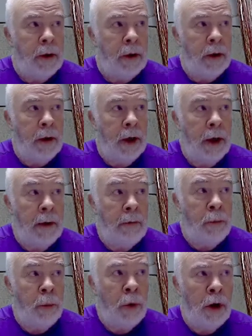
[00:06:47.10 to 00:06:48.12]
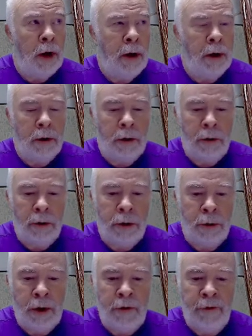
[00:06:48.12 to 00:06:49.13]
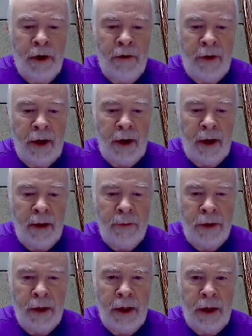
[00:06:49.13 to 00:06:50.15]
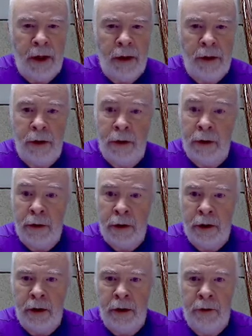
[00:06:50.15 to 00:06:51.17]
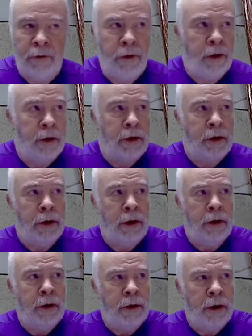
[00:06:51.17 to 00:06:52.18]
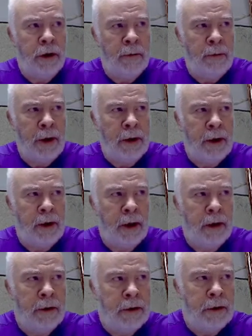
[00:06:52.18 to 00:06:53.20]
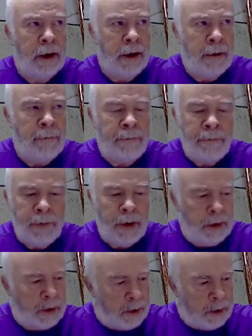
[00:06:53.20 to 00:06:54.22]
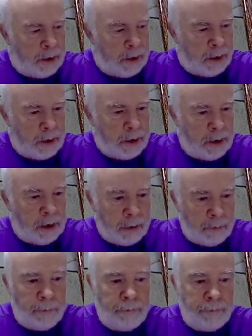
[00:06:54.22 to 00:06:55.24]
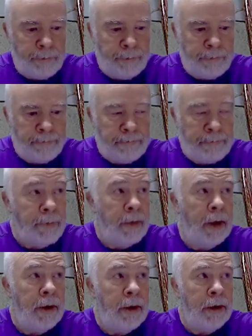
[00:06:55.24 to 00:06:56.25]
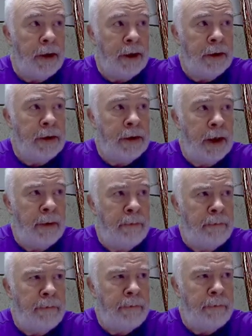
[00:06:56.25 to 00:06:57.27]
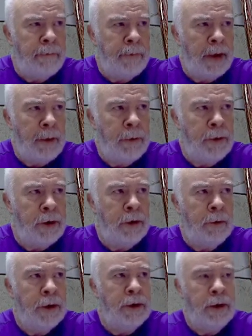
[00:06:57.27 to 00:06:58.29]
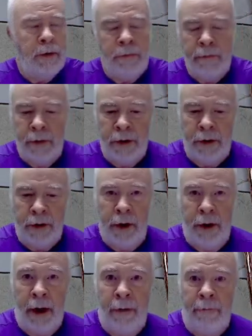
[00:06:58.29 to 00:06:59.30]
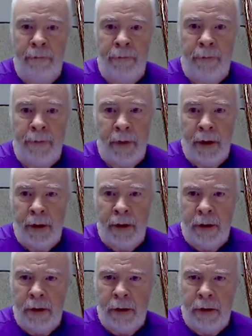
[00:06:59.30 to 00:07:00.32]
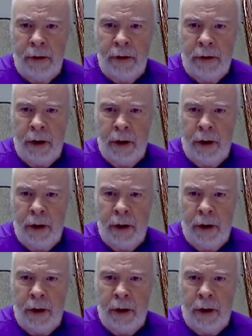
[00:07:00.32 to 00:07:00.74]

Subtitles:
All right. Whoa, 25 amps, and you've seen the circuit breaker go. So, yep, that was interesting to see that. So,